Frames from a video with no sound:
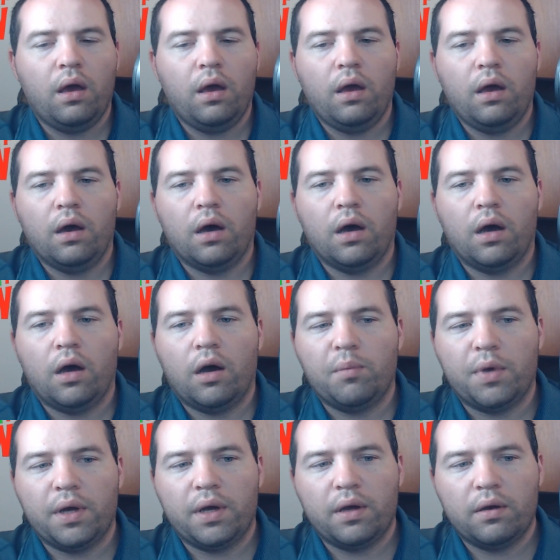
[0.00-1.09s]
Um,
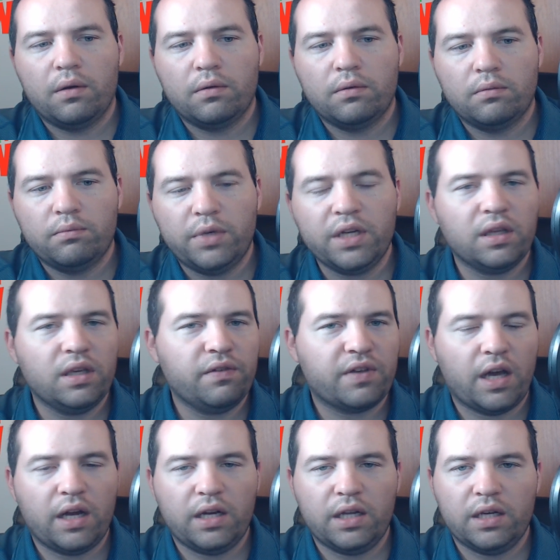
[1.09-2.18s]
but they've
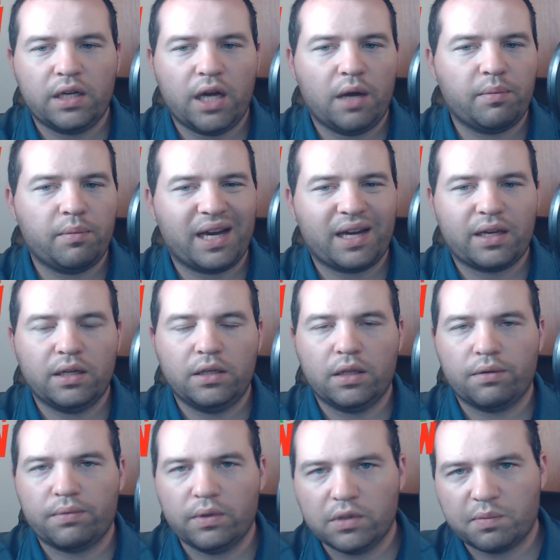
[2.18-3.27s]
kind of got back into the
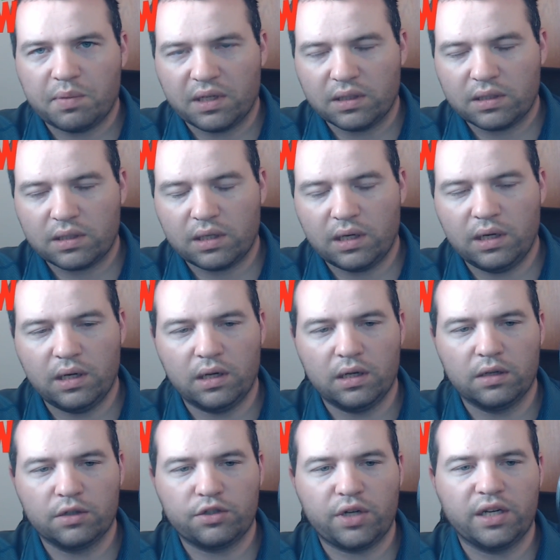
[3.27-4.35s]
real space, uh,
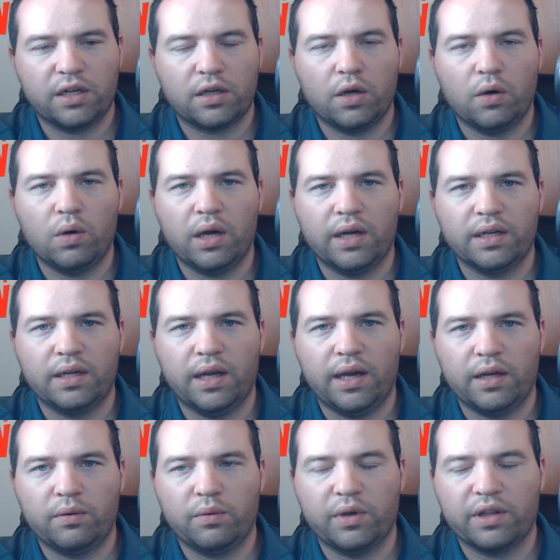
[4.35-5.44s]
trying to go head to
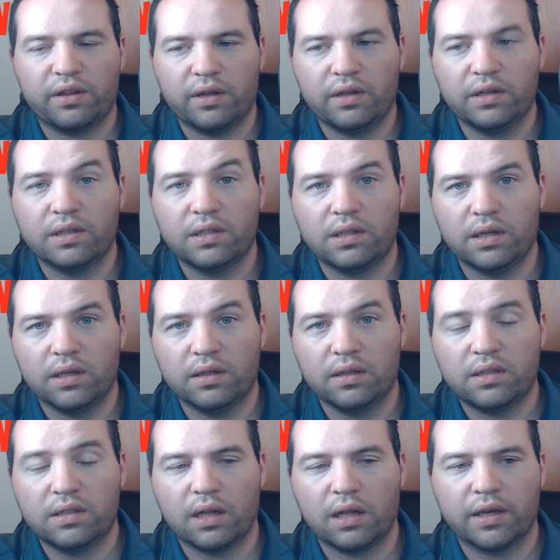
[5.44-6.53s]
head with in-
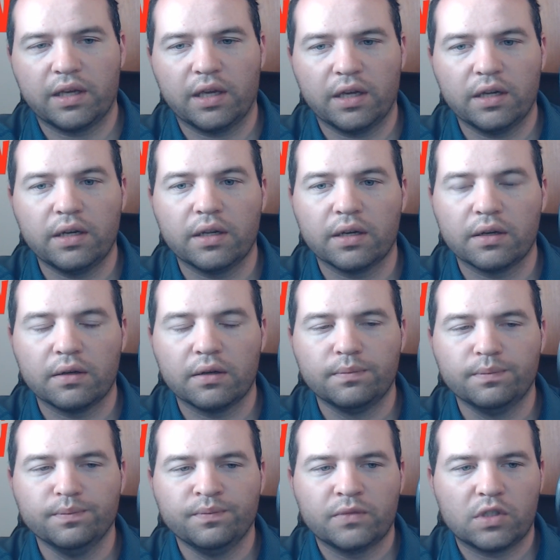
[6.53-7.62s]
Intel again and
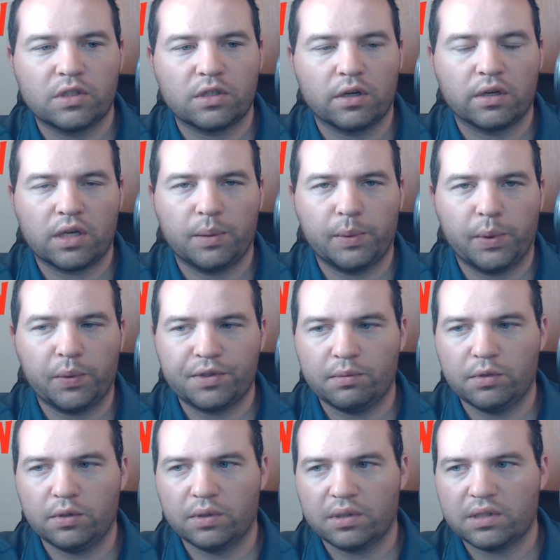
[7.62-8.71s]
starting to come out with some
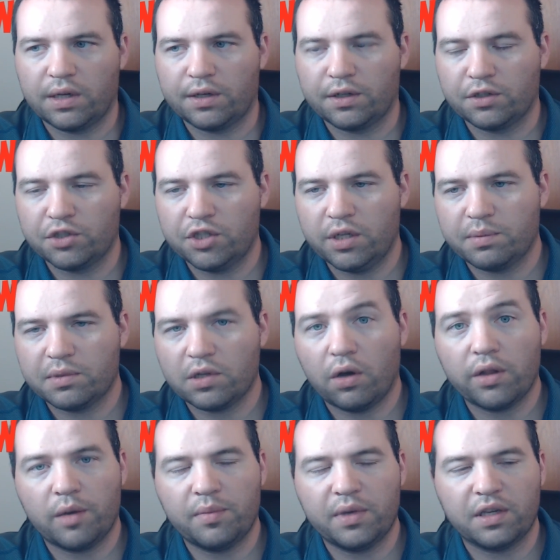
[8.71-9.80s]
new exciting chips. All
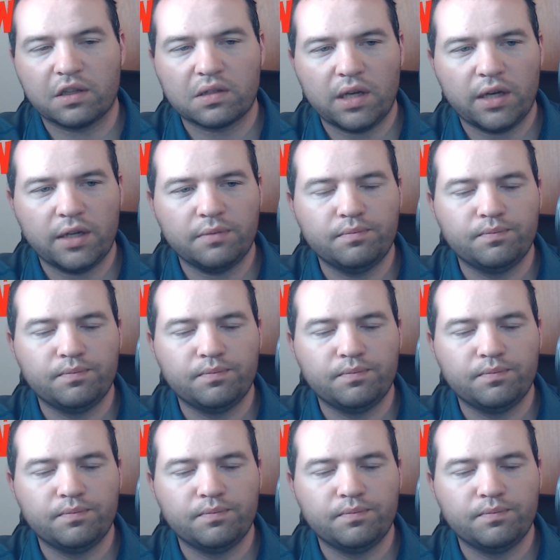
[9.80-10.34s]
that being said,